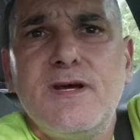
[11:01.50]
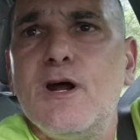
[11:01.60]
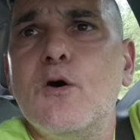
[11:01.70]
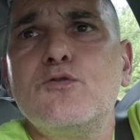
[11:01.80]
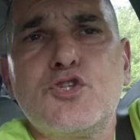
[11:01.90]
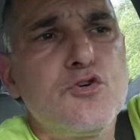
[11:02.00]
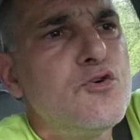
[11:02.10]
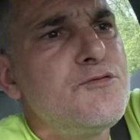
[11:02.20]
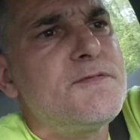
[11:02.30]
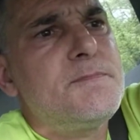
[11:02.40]
you know,
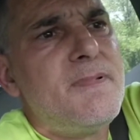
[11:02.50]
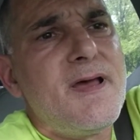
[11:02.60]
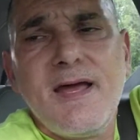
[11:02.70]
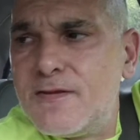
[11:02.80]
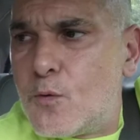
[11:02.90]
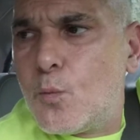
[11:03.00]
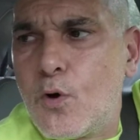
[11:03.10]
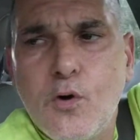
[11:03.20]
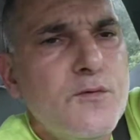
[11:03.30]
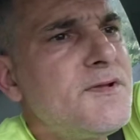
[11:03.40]
truth and the
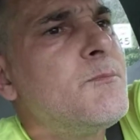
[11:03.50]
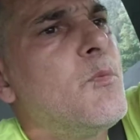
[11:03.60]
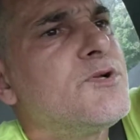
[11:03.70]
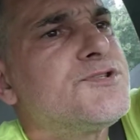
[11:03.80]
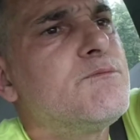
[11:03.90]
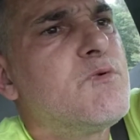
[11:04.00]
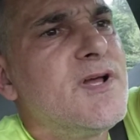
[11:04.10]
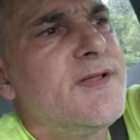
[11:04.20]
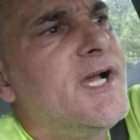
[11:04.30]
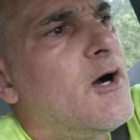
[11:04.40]
world and what's
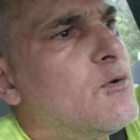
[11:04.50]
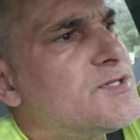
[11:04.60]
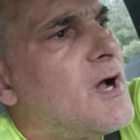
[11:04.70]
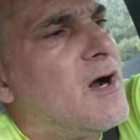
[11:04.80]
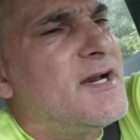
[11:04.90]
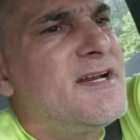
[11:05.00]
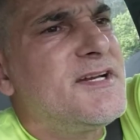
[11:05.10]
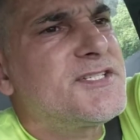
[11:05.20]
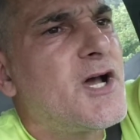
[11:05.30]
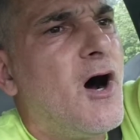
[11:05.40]
really goes on and
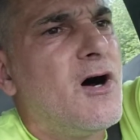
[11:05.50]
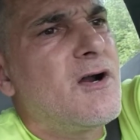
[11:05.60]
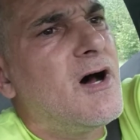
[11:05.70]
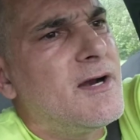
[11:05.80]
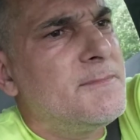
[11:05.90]
has gone on.